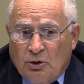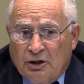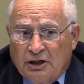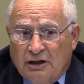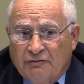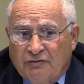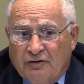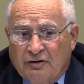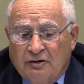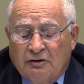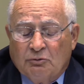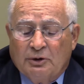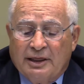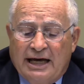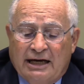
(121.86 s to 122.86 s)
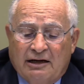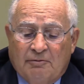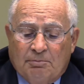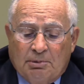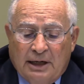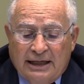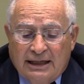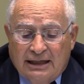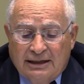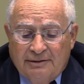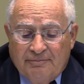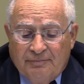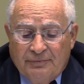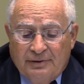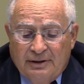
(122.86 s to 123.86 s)
work it further without it breaking.
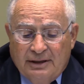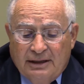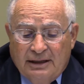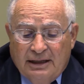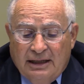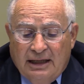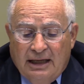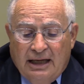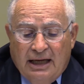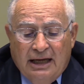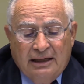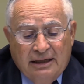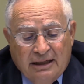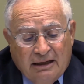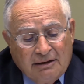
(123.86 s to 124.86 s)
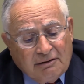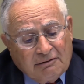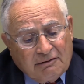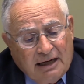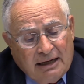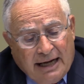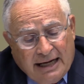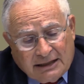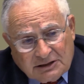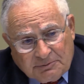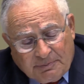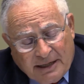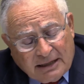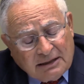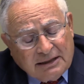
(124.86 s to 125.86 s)
And the other
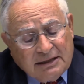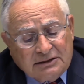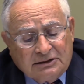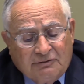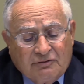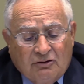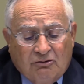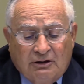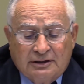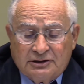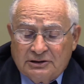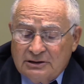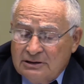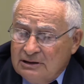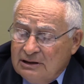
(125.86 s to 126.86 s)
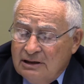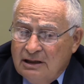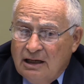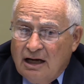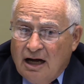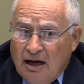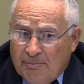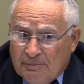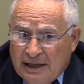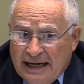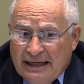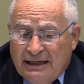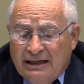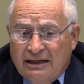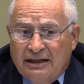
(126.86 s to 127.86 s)
aspect is, of course,
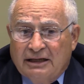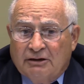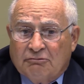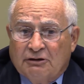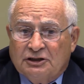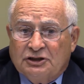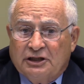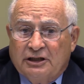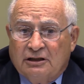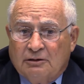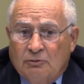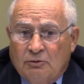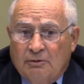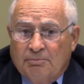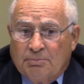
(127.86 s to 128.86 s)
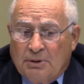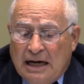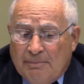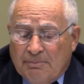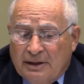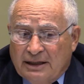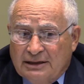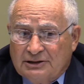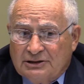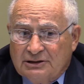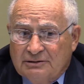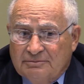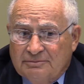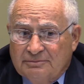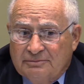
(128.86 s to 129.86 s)
obtaining the original properties
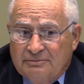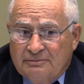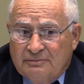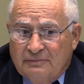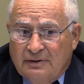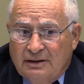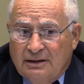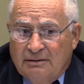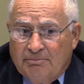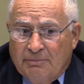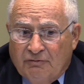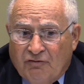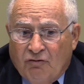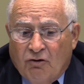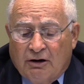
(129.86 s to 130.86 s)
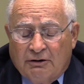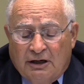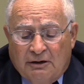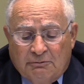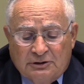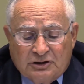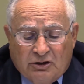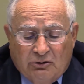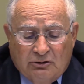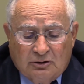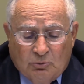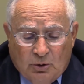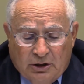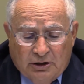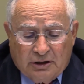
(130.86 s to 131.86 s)
before it was cold
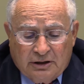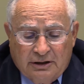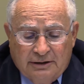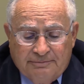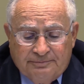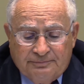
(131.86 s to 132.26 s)
worked.